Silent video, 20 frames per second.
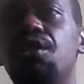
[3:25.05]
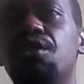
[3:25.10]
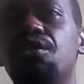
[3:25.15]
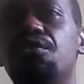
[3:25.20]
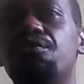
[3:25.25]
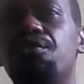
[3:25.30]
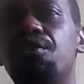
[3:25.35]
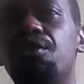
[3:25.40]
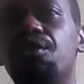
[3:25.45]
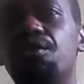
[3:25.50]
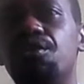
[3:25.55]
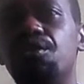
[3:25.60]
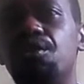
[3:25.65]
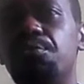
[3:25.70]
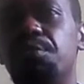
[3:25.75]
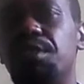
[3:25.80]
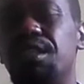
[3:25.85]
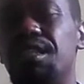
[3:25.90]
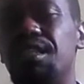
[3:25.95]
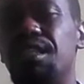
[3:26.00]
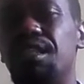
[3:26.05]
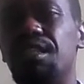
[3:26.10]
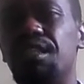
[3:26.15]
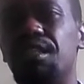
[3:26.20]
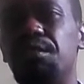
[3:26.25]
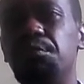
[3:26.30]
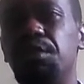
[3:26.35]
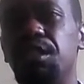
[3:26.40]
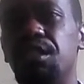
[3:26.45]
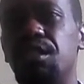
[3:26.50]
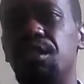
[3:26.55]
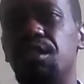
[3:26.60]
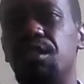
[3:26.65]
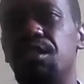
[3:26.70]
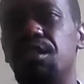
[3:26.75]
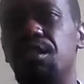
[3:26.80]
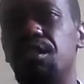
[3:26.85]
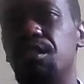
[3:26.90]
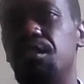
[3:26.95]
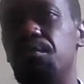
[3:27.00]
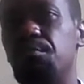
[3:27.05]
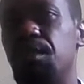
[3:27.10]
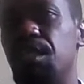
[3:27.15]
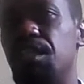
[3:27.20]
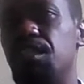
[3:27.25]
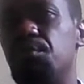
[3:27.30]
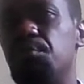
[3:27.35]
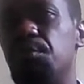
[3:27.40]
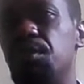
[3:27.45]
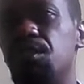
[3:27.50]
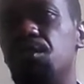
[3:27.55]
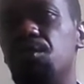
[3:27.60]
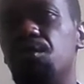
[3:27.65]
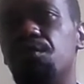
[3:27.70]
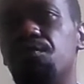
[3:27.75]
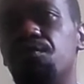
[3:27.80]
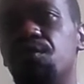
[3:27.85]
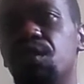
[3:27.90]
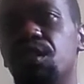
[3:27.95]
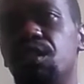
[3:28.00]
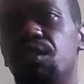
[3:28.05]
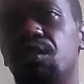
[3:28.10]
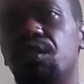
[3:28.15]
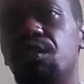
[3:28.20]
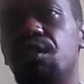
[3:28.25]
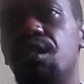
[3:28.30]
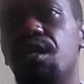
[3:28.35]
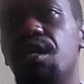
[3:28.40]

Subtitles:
for the mitigation measures and management of risks